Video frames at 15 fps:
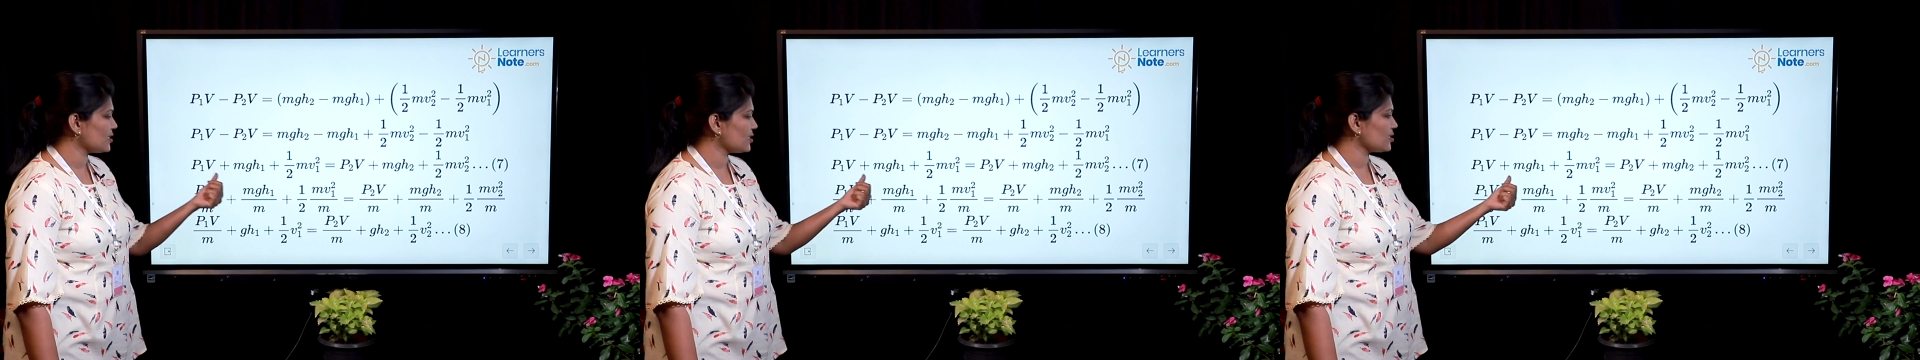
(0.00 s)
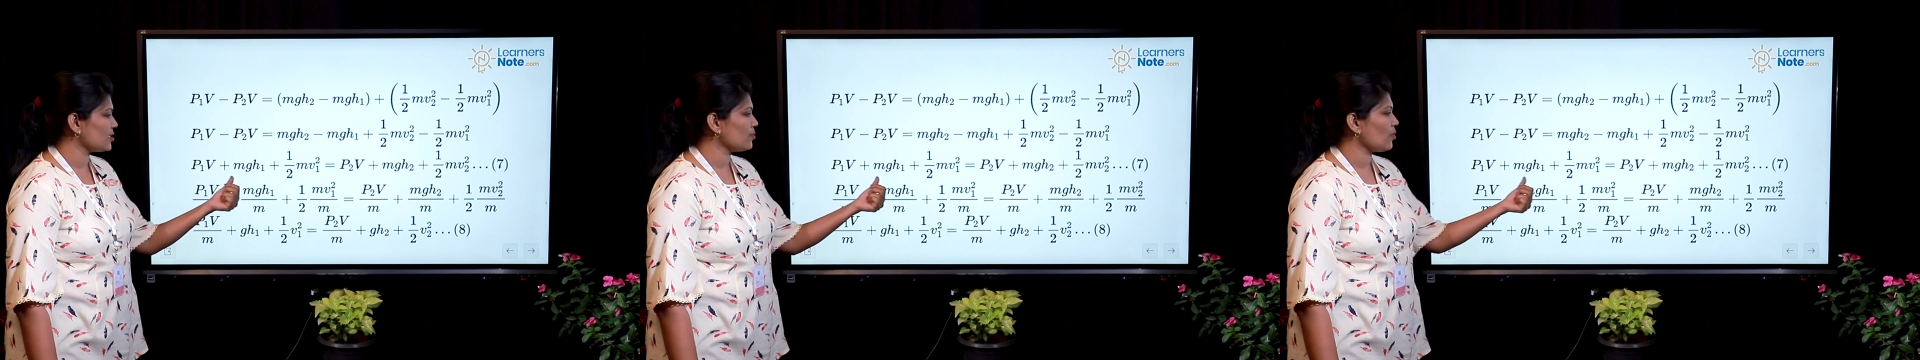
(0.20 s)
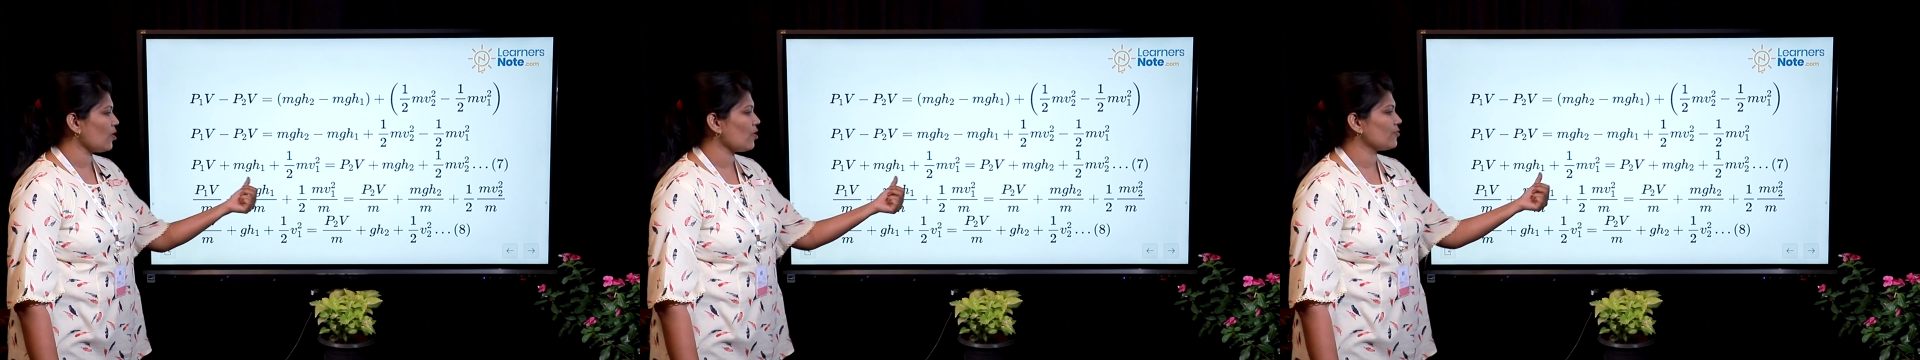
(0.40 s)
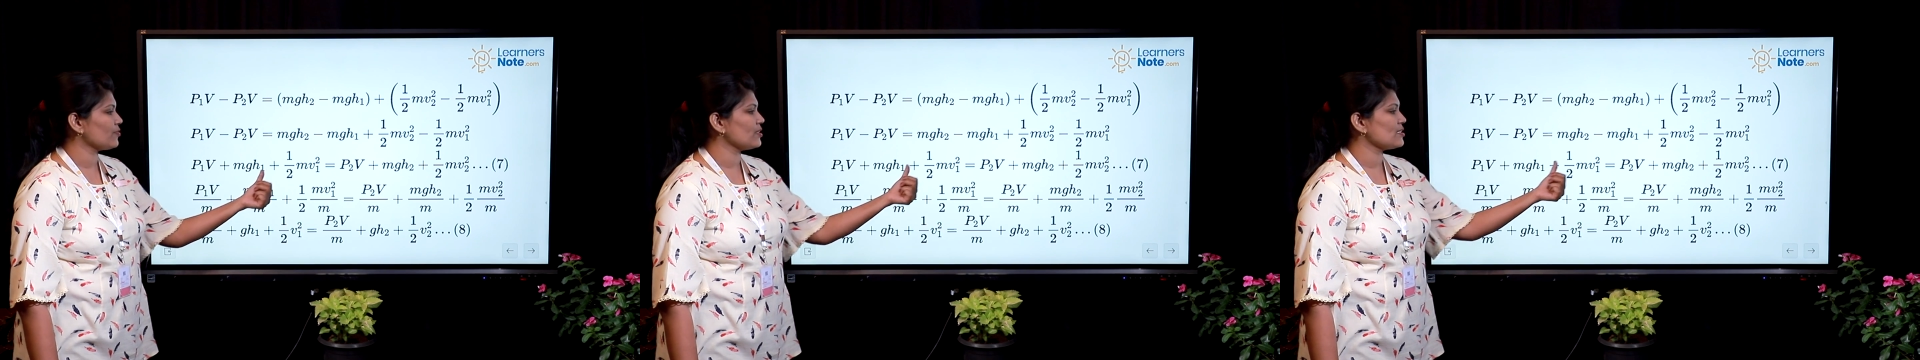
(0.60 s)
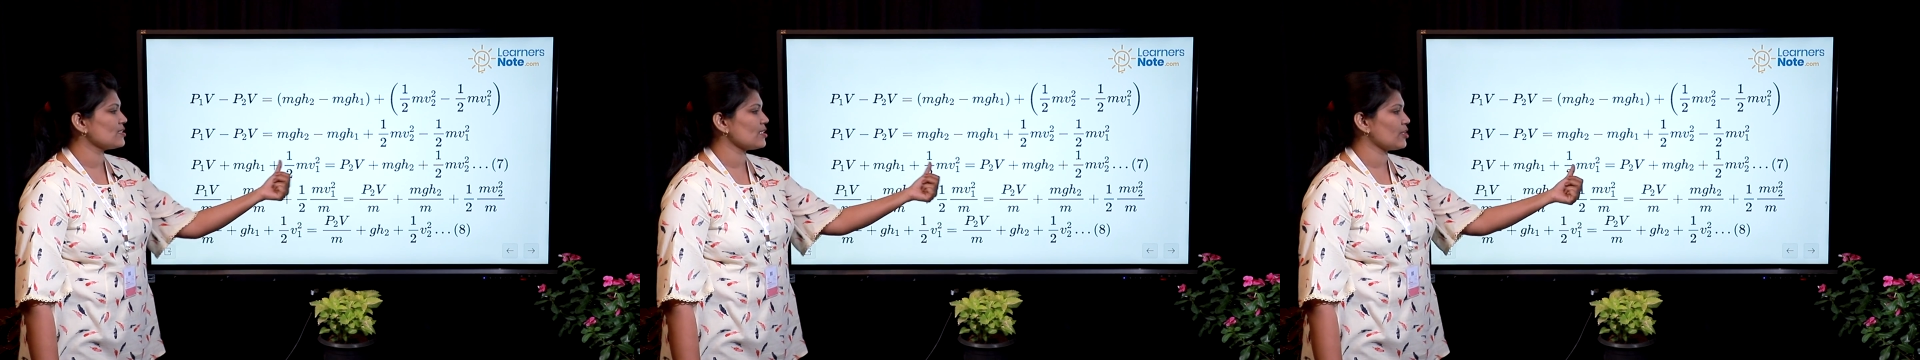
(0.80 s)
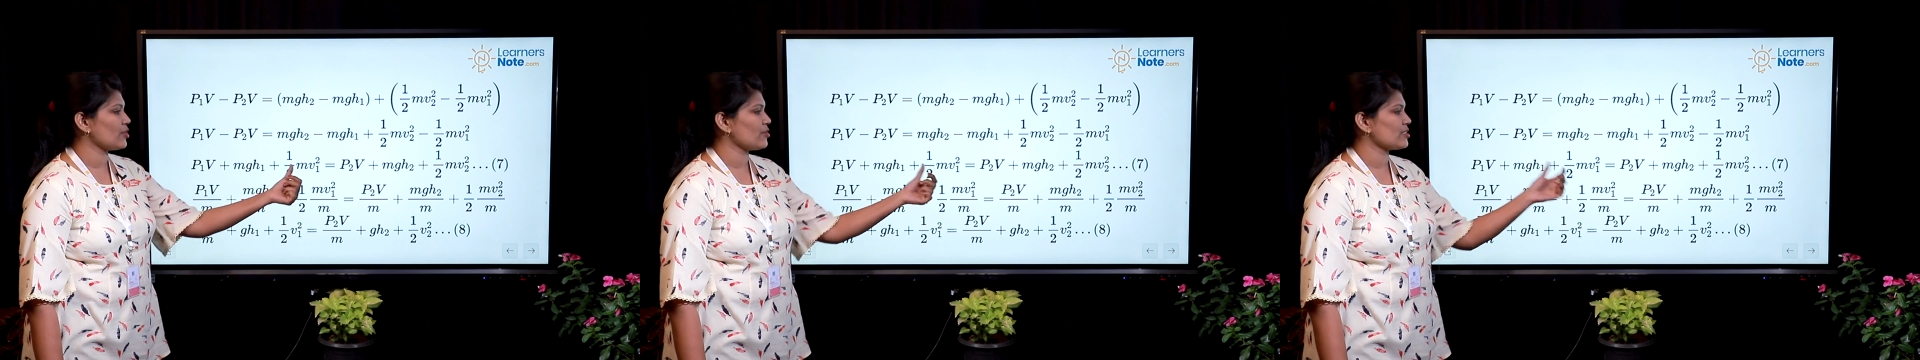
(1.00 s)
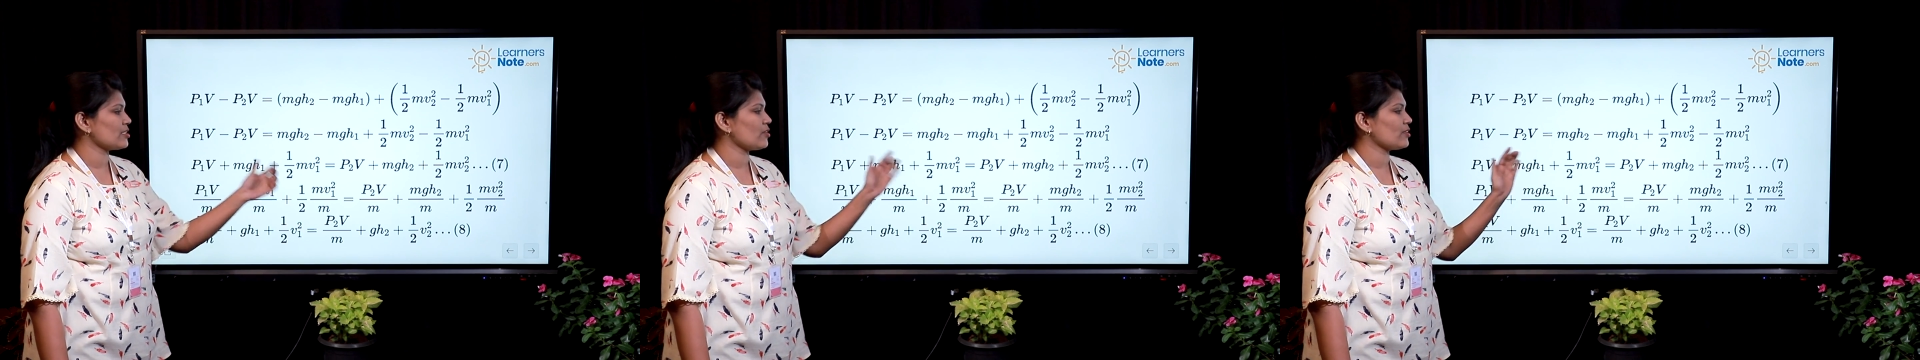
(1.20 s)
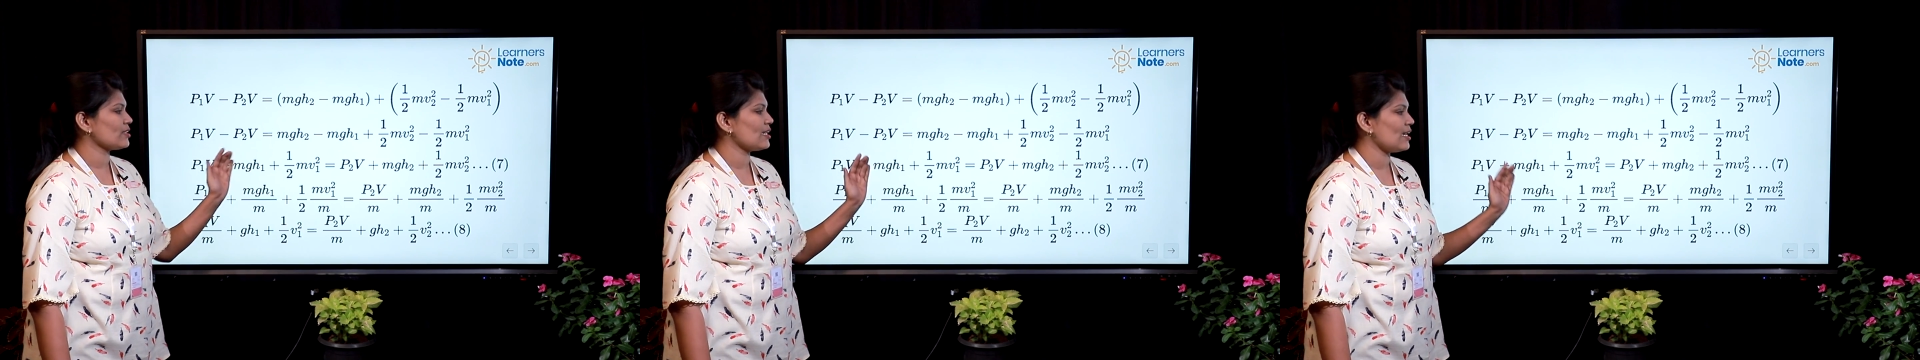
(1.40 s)
term of this
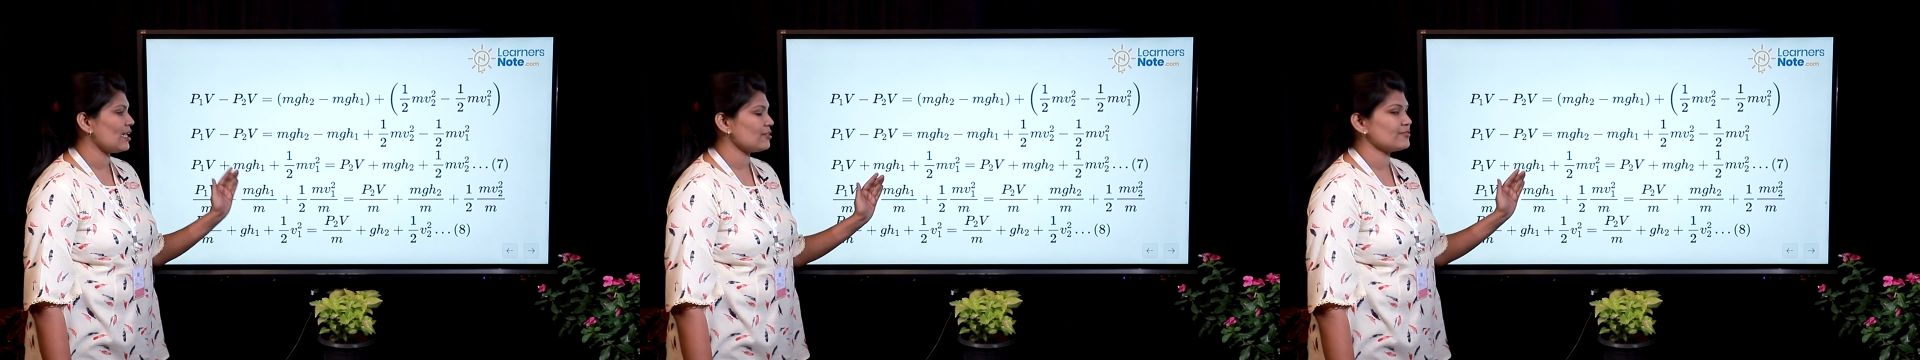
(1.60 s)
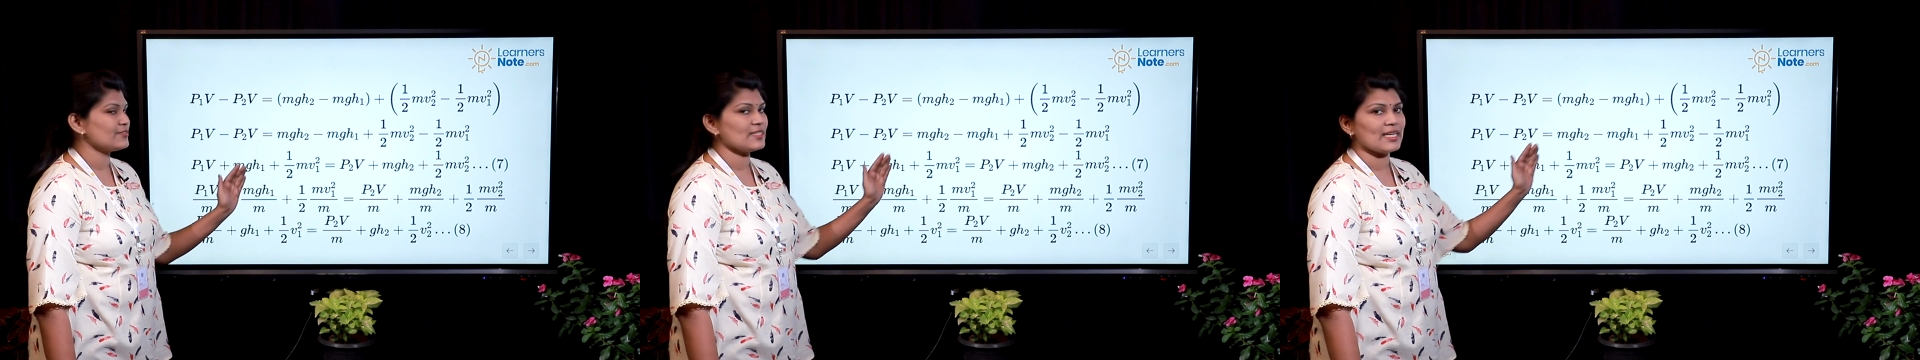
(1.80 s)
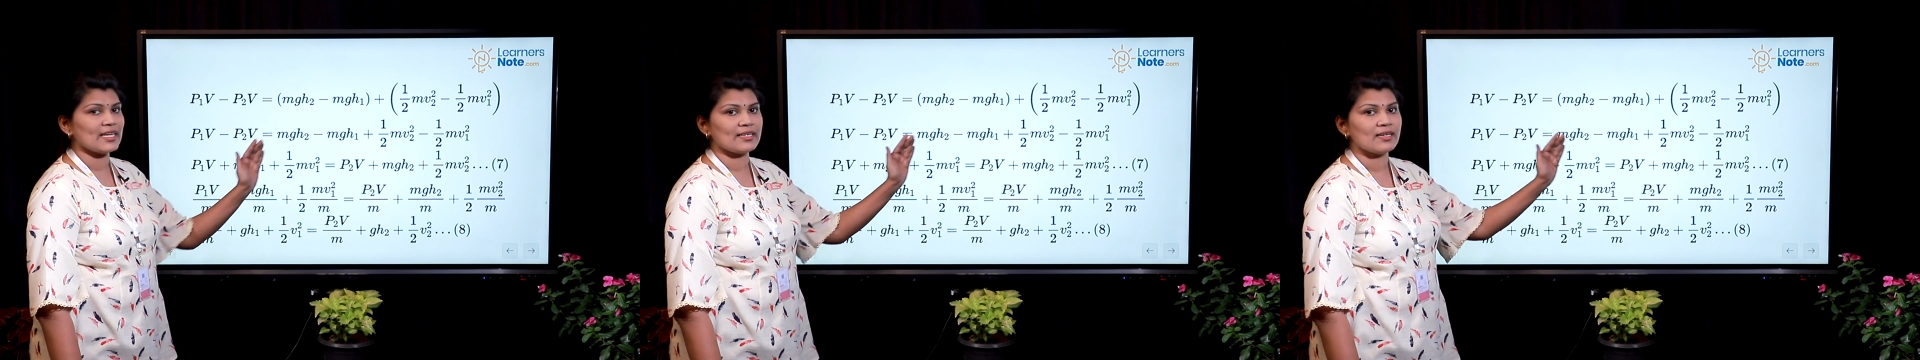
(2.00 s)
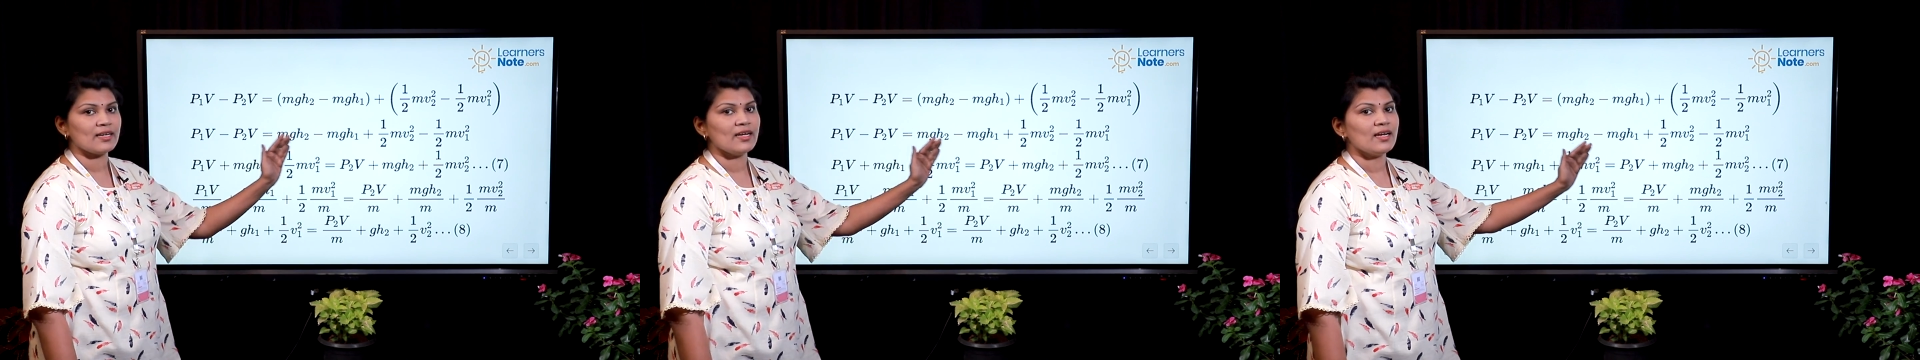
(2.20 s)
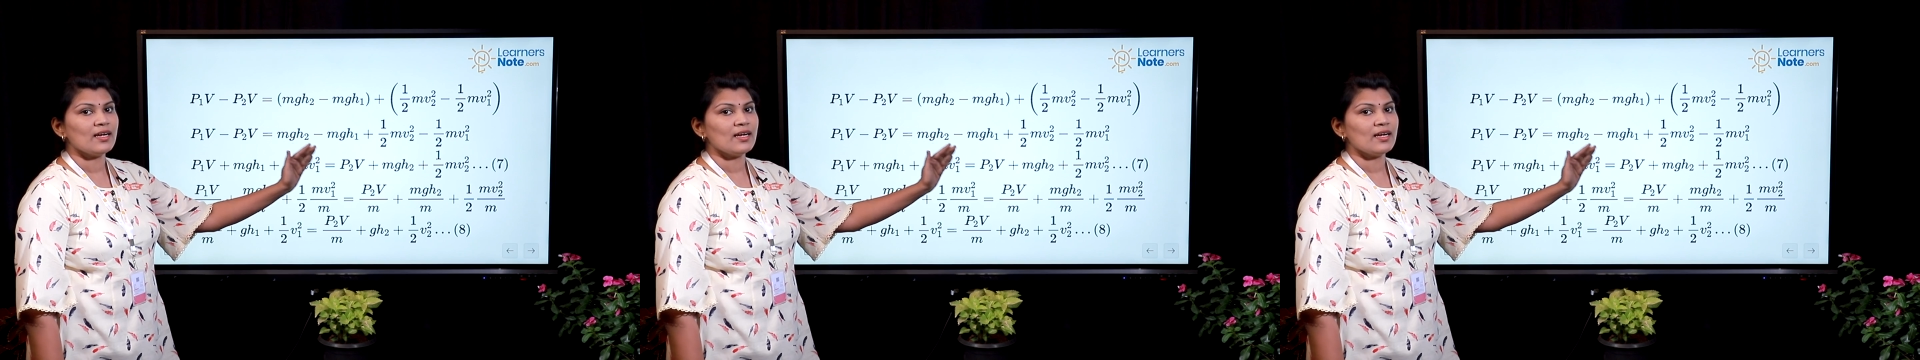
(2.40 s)
equation on the left and